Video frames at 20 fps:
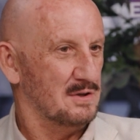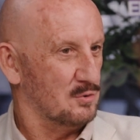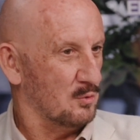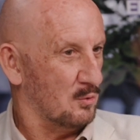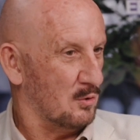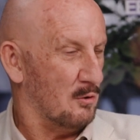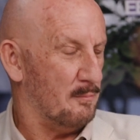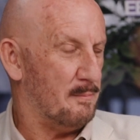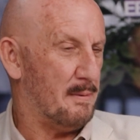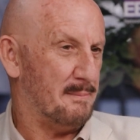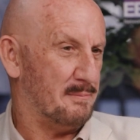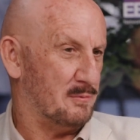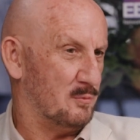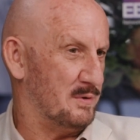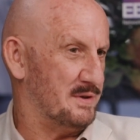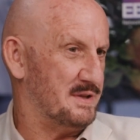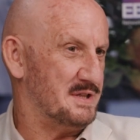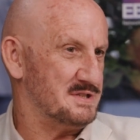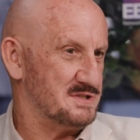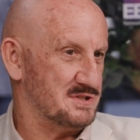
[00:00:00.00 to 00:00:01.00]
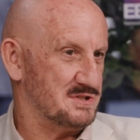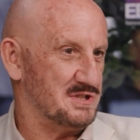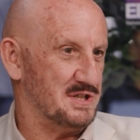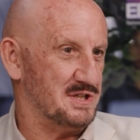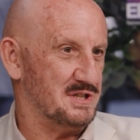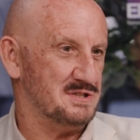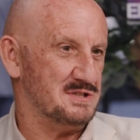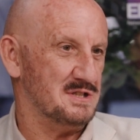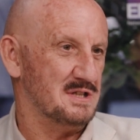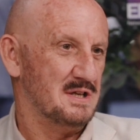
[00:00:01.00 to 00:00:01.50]
to cope up with this
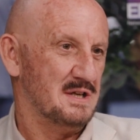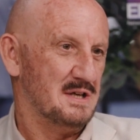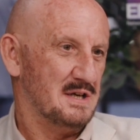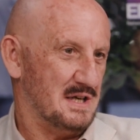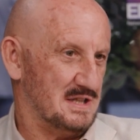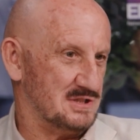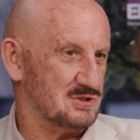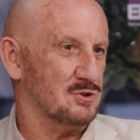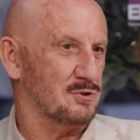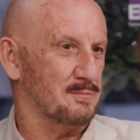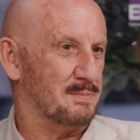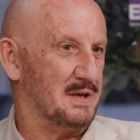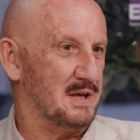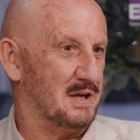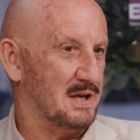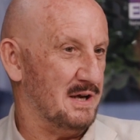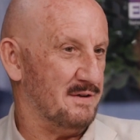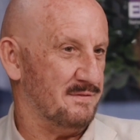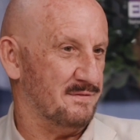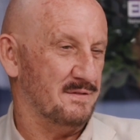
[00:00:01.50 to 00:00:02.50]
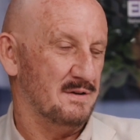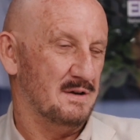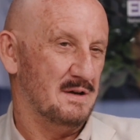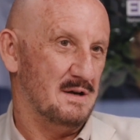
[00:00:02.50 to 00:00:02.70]
change has not been enough.